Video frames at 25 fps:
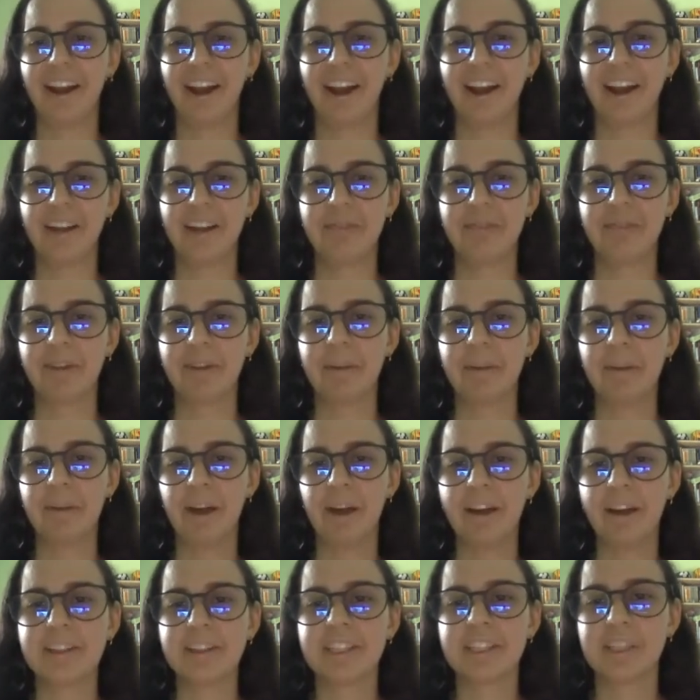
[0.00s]
And if I'm
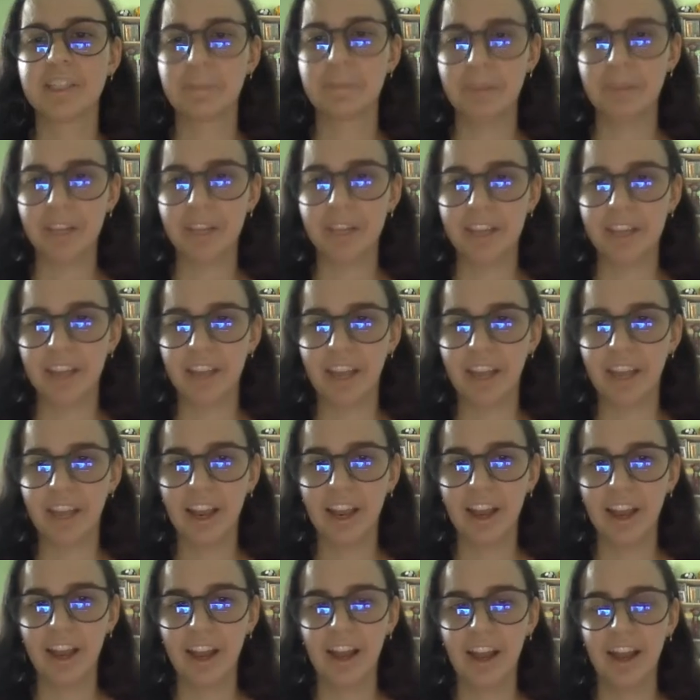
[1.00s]
not speaking
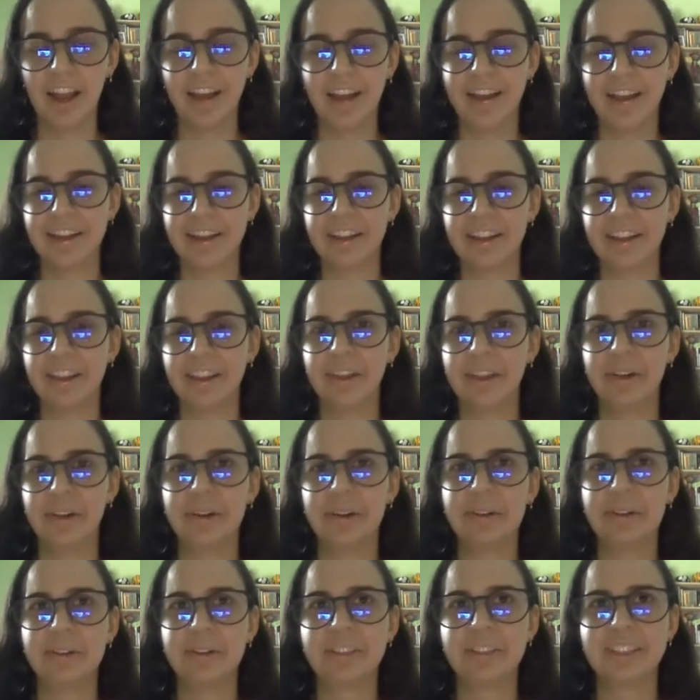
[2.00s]

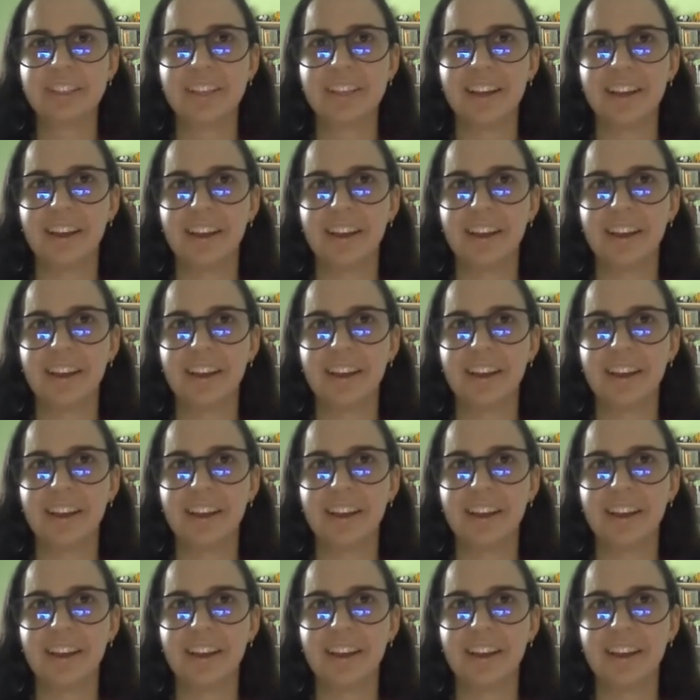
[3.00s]
those